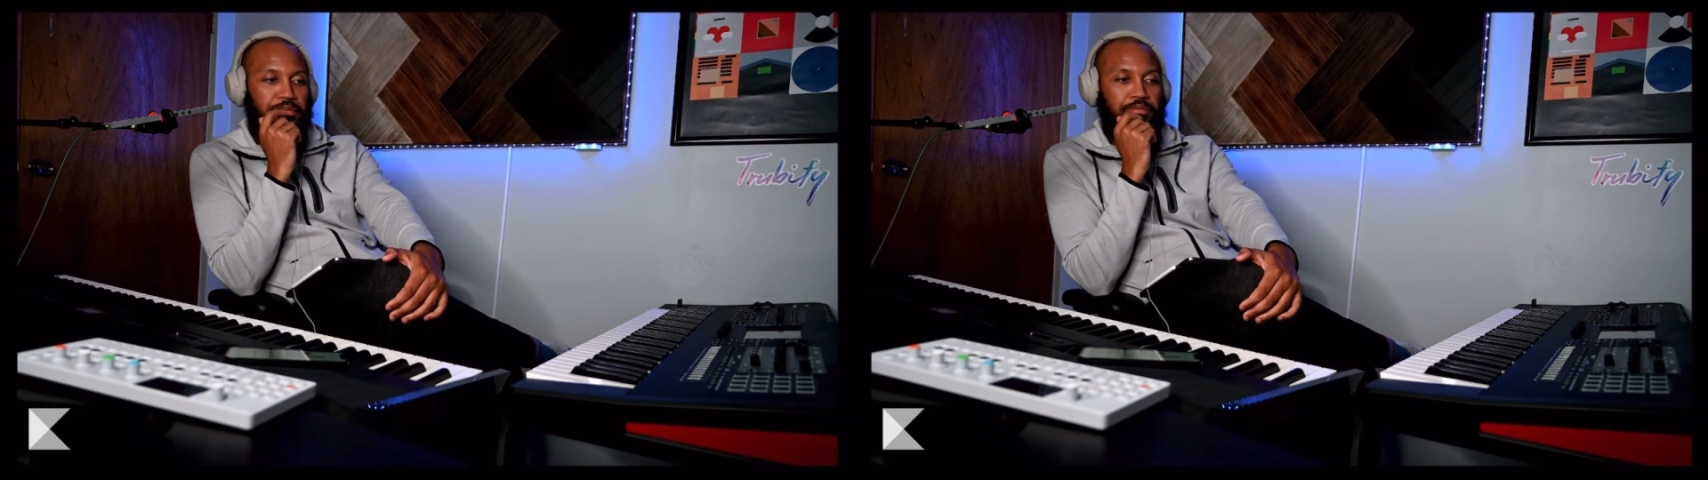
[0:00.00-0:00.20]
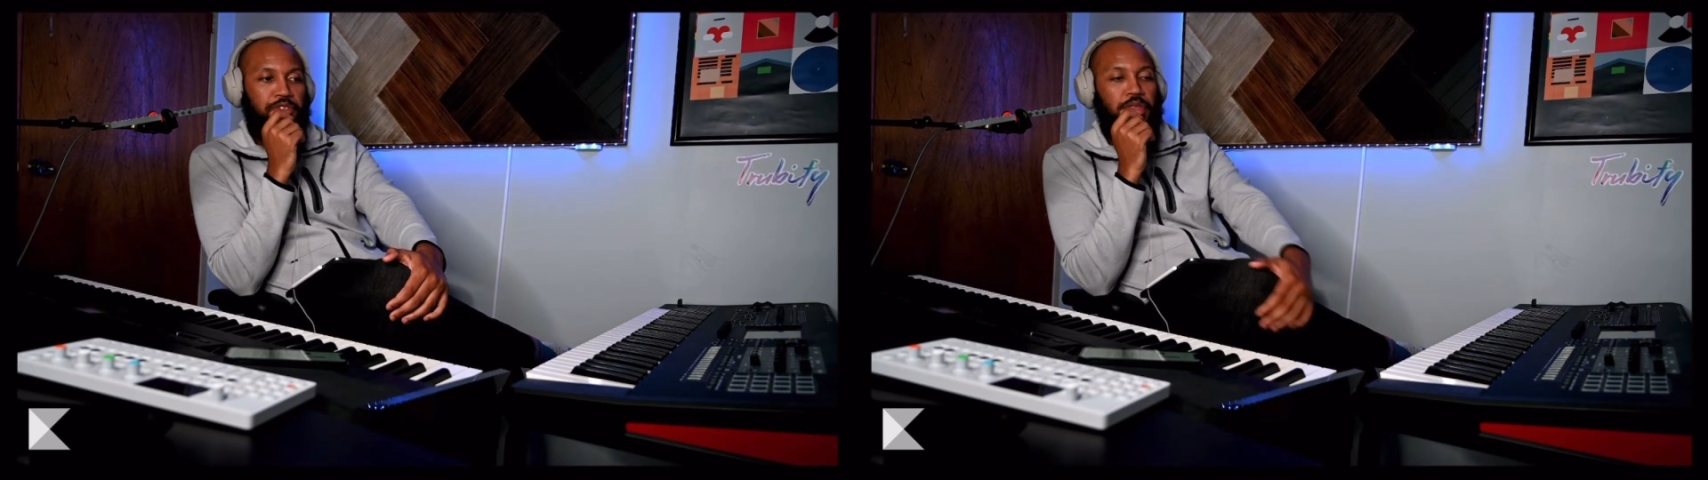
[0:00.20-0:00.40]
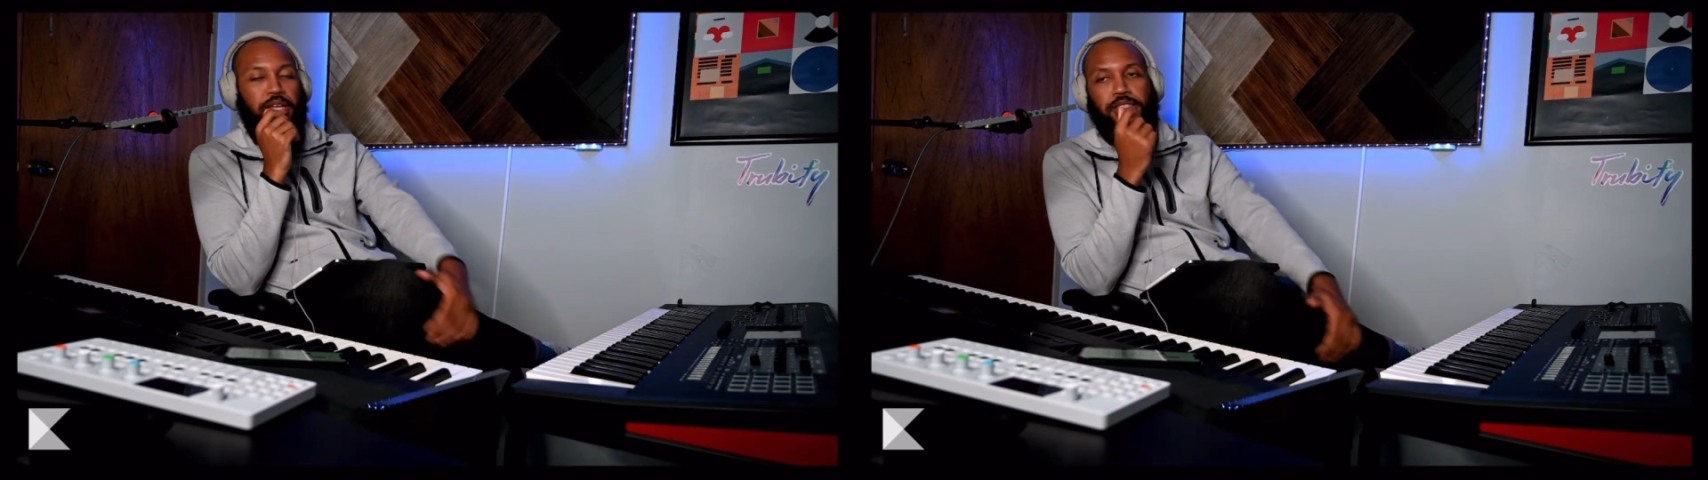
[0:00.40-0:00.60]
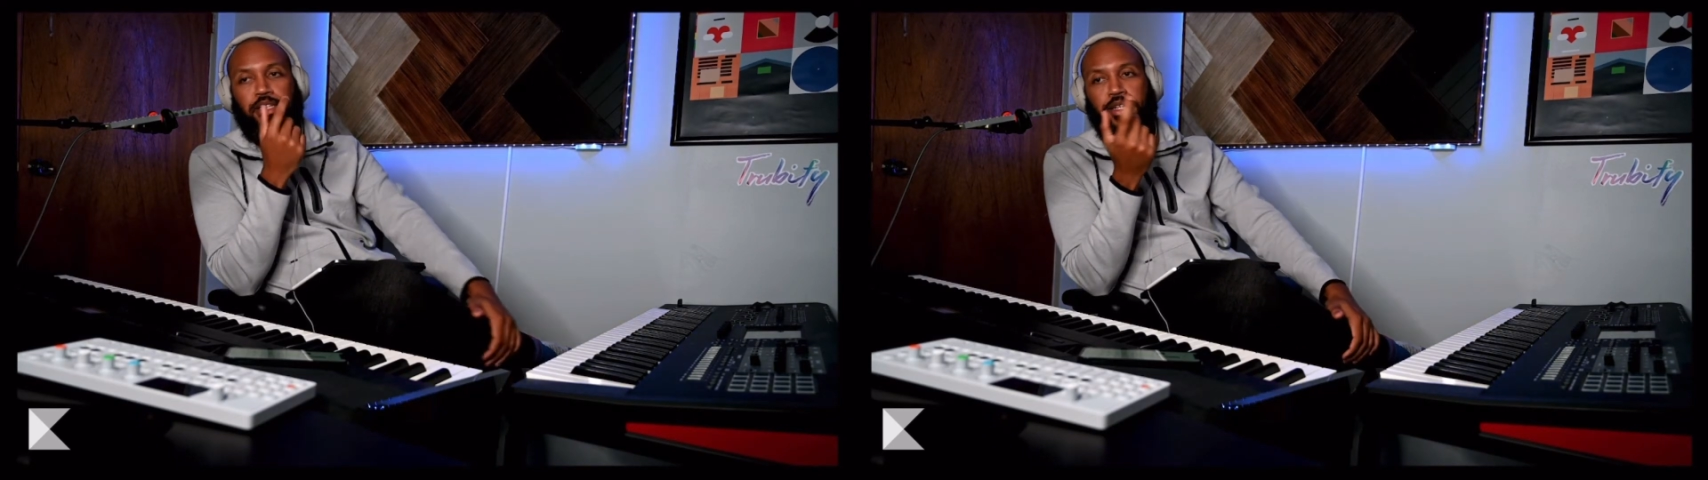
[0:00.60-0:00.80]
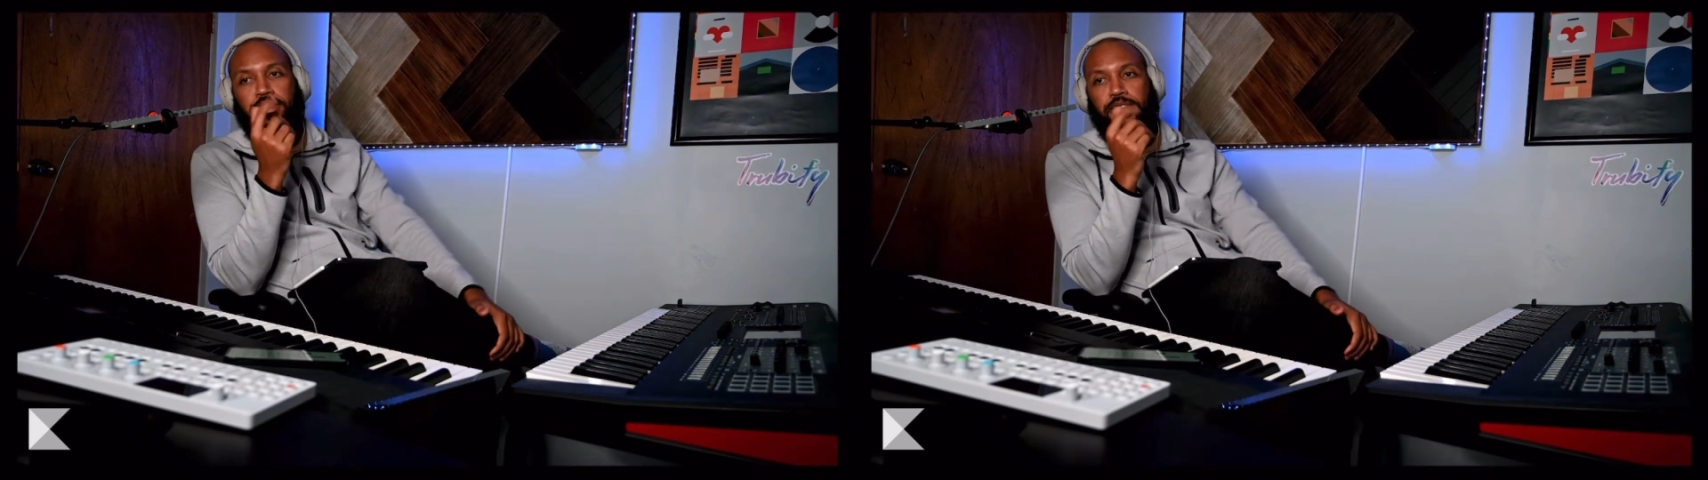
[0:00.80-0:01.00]
so that's
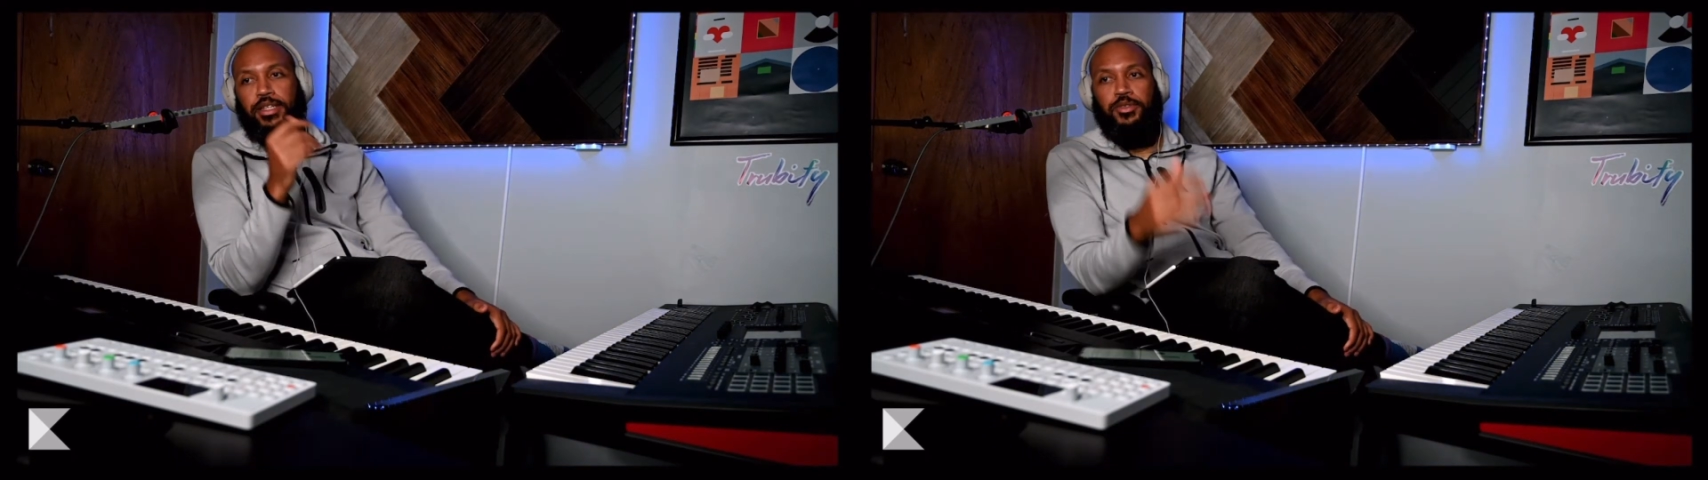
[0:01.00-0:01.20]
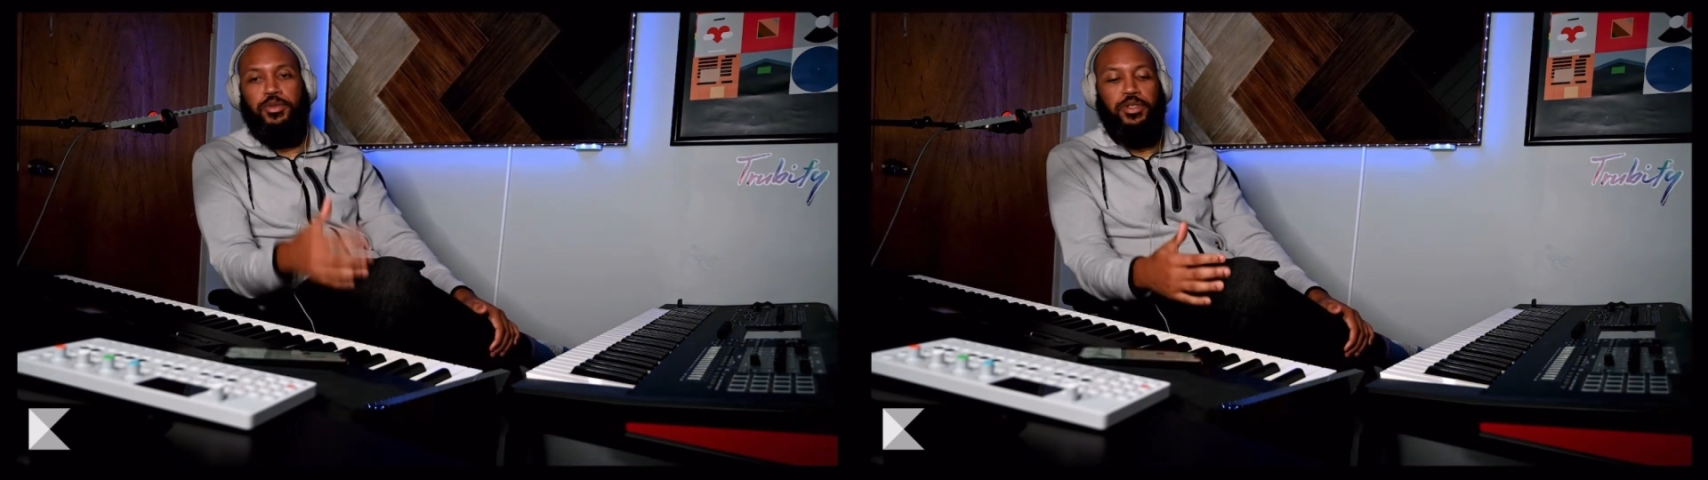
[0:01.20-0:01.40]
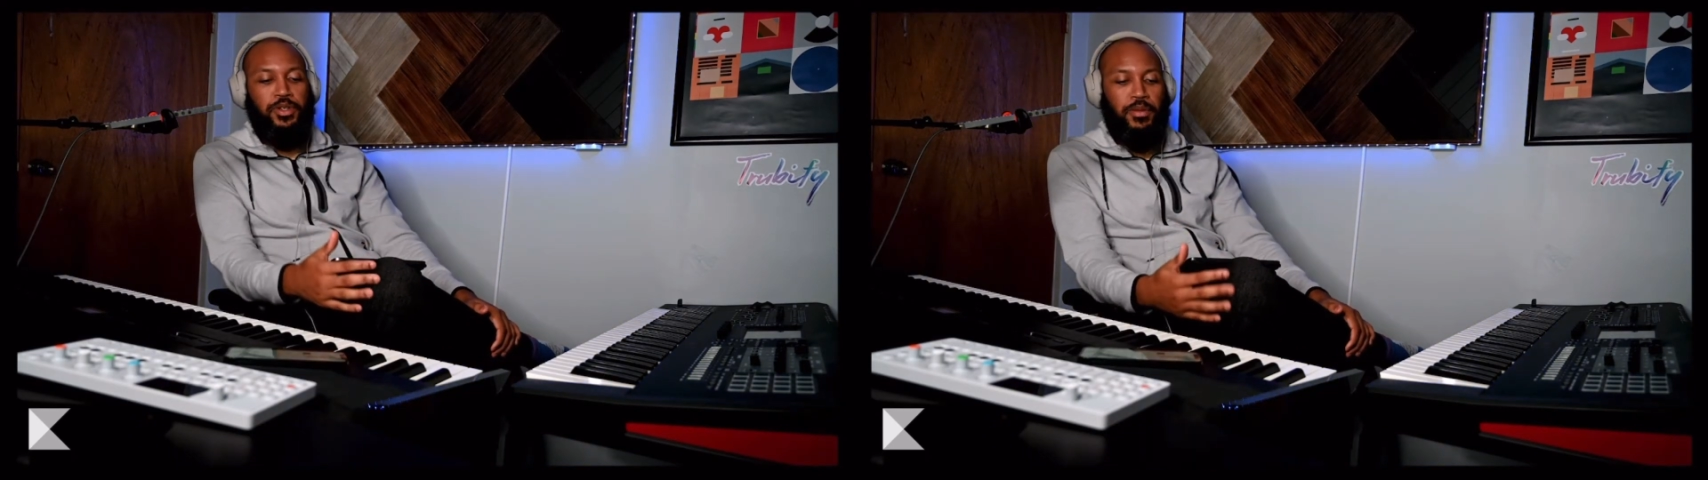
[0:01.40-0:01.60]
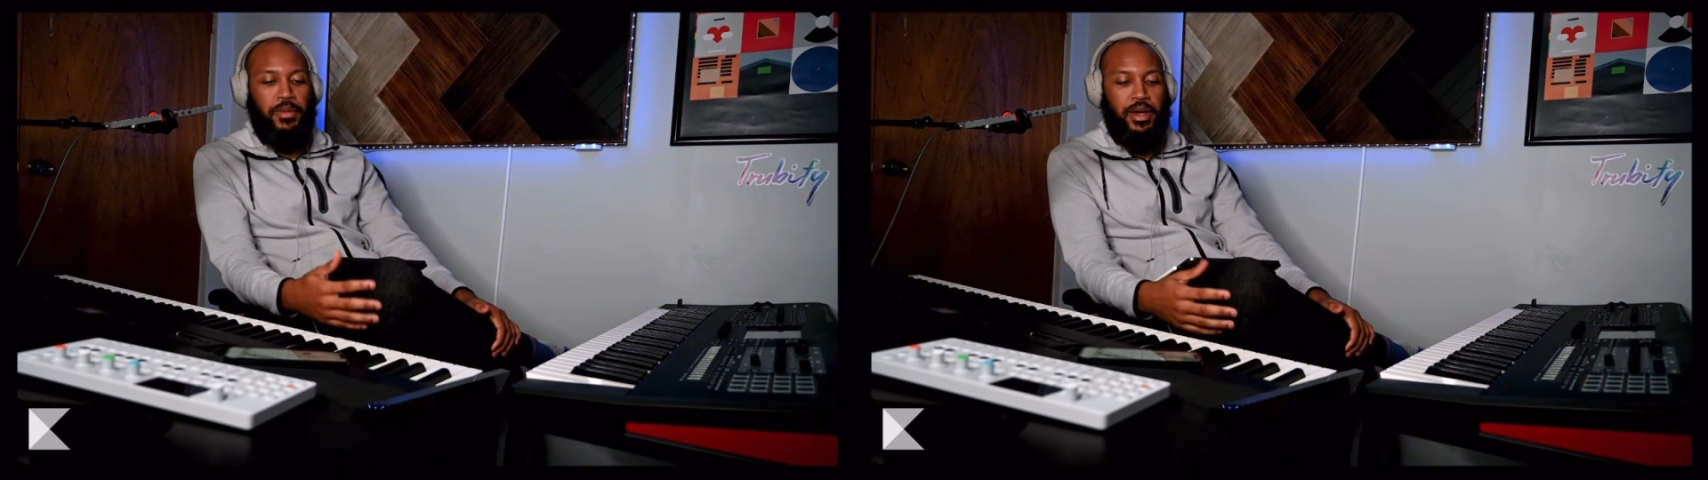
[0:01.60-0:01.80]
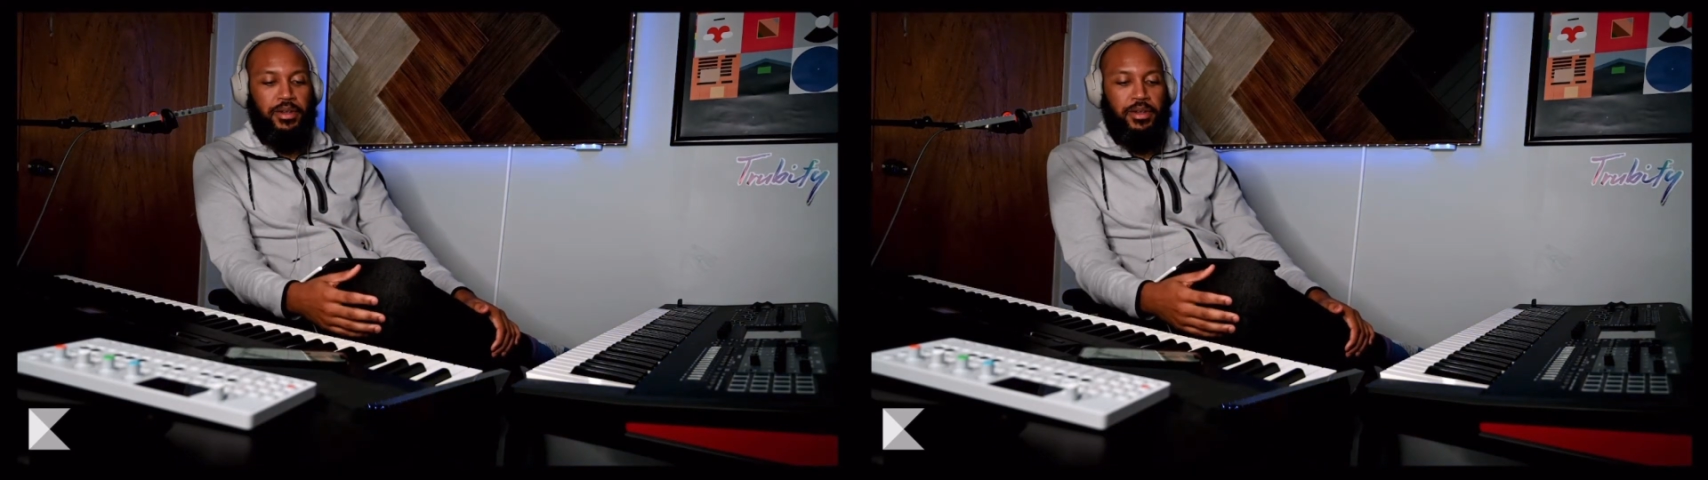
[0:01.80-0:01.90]
that's that's what it's all about.